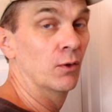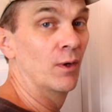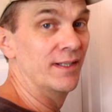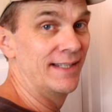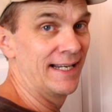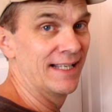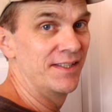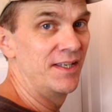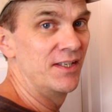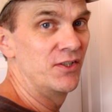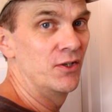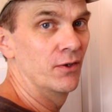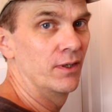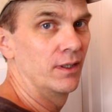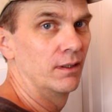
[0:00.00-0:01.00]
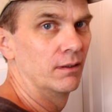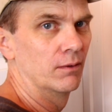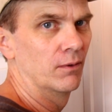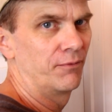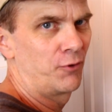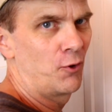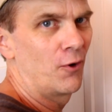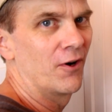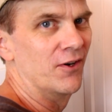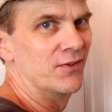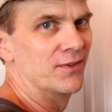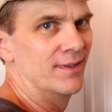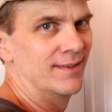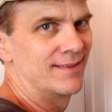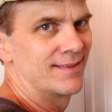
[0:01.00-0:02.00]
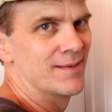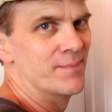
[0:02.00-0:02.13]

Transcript: know what dance he's doing? Of course, it's